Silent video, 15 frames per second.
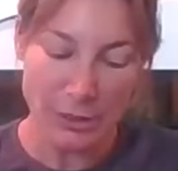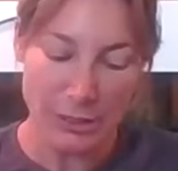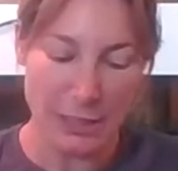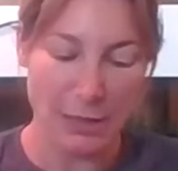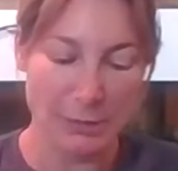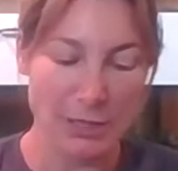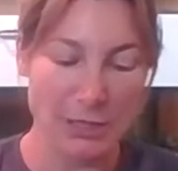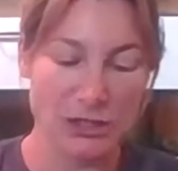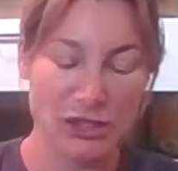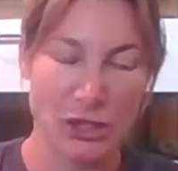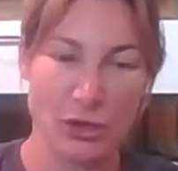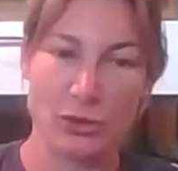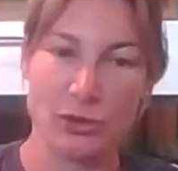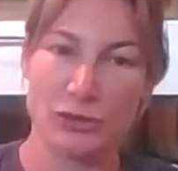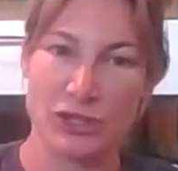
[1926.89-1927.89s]
And I'm going to show
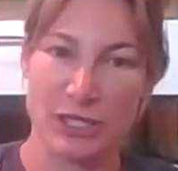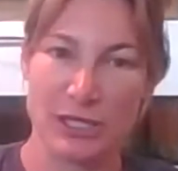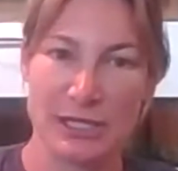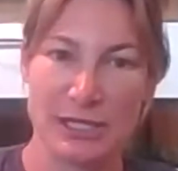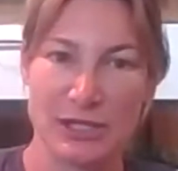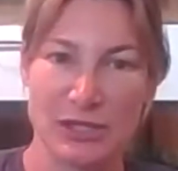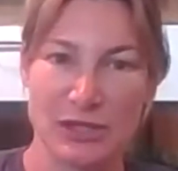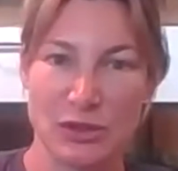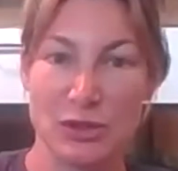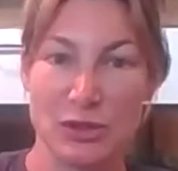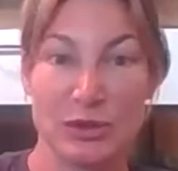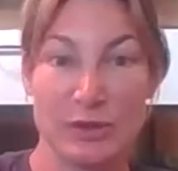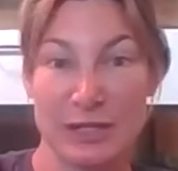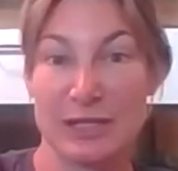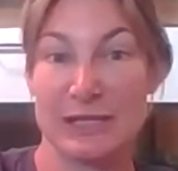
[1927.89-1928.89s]
you just so you
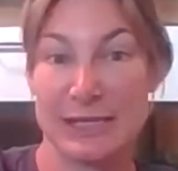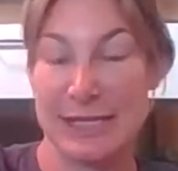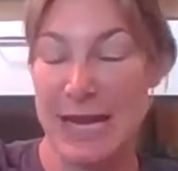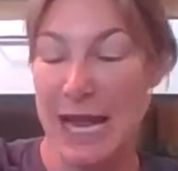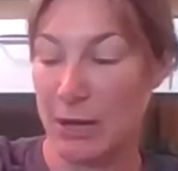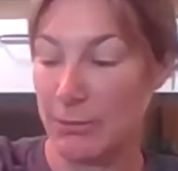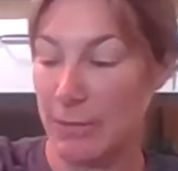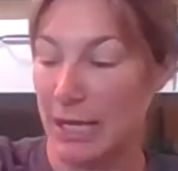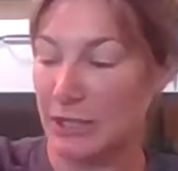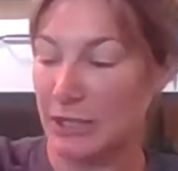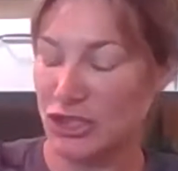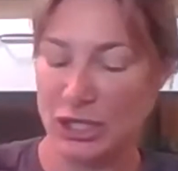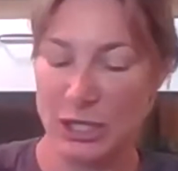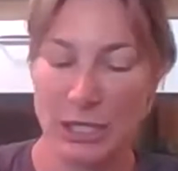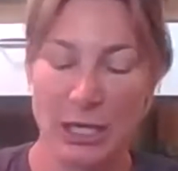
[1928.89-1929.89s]
could see how
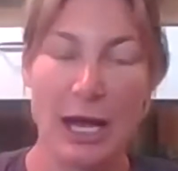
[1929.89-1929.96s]
much.